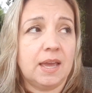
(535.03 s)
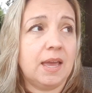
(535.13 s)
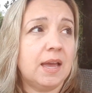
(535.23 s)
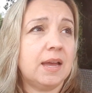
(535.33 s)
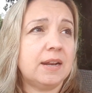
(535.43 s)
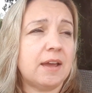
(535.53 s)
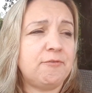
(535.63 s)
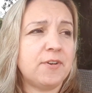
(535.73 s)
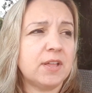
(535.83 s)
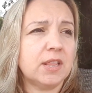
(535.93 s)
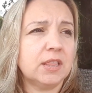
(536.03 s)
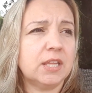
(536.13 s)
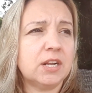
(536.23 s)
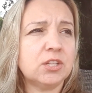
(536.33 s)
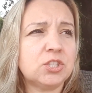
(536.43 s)
And I felt a
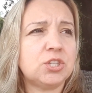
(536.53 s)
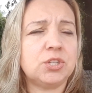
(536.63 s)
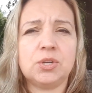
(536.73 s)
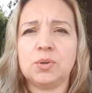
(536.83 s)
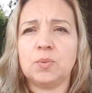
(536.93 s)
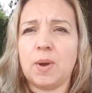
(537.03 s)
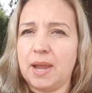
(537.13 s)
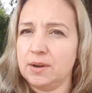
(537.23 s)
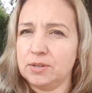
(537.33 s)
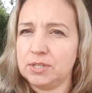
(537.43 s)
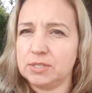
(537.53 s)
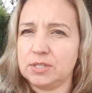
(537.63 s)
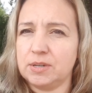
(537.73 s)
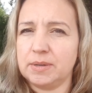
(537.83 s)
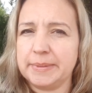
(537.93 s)
little too wired. Do
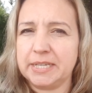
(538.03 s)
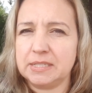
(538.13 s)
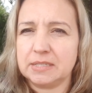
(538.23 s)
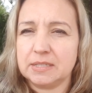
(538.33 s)
you know what I mean?